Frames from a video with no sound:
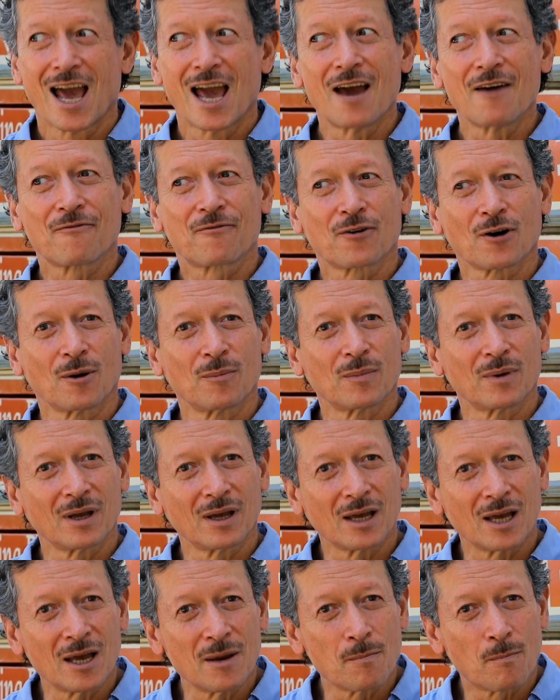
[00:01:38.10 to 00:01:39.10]
and from
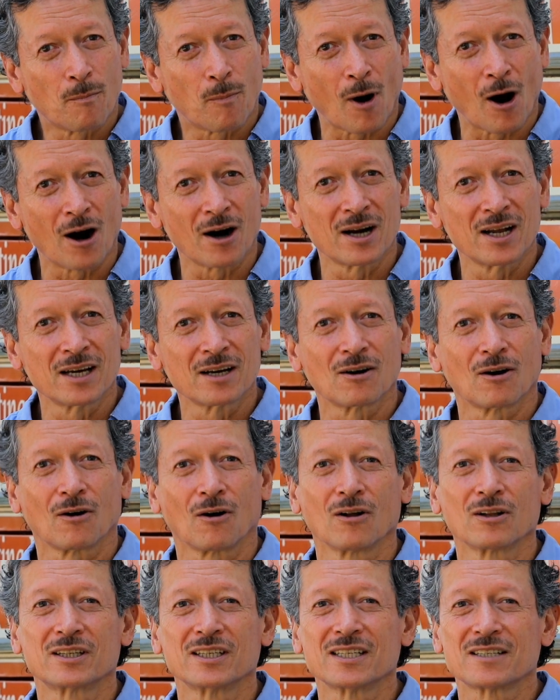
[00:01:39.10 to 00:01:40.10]
imparting
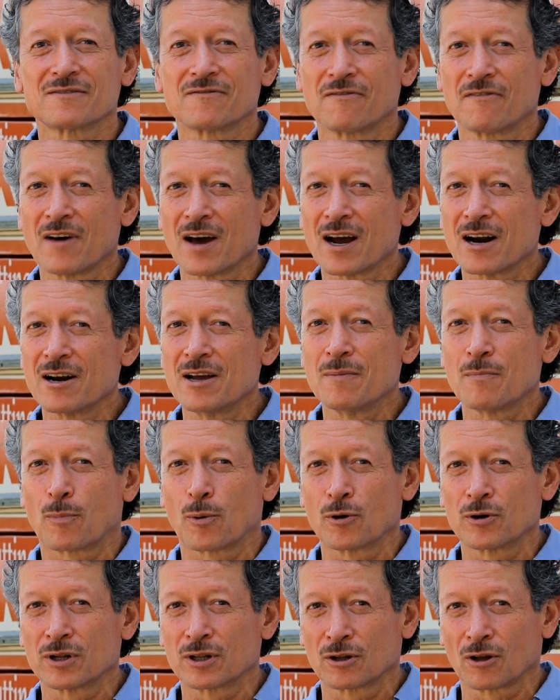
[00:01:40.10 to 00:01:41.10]
all this very
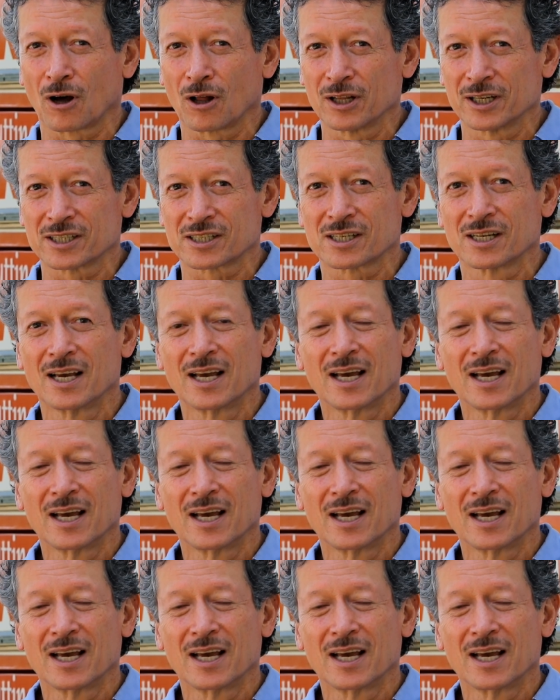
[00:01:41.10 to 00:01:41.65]
important knowledge